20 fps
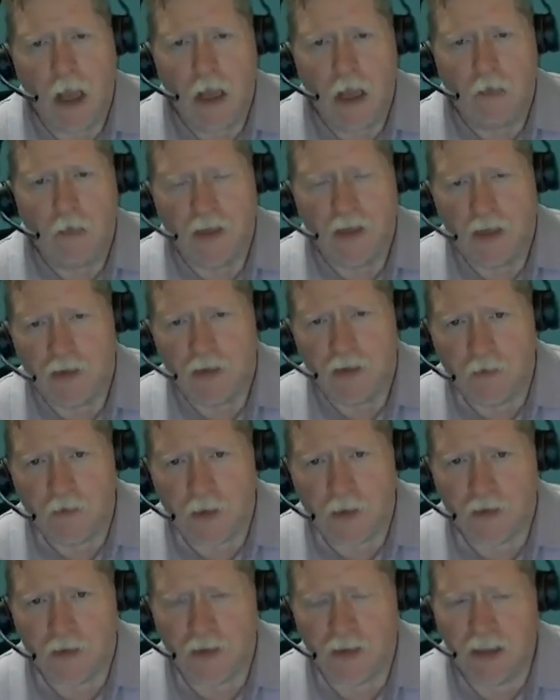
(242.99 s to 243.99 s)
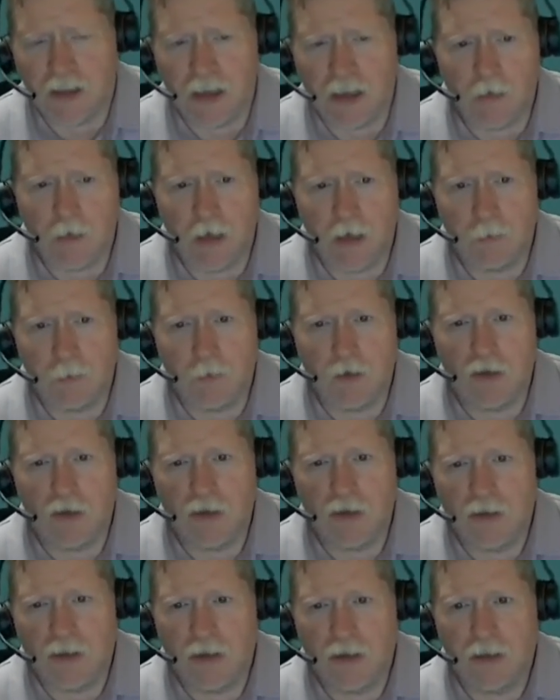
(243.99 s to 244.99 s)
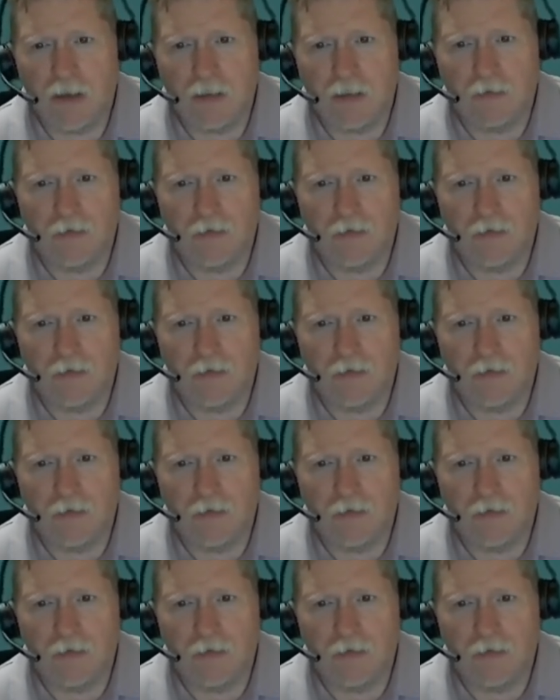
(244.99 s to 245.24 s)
The other things that came up were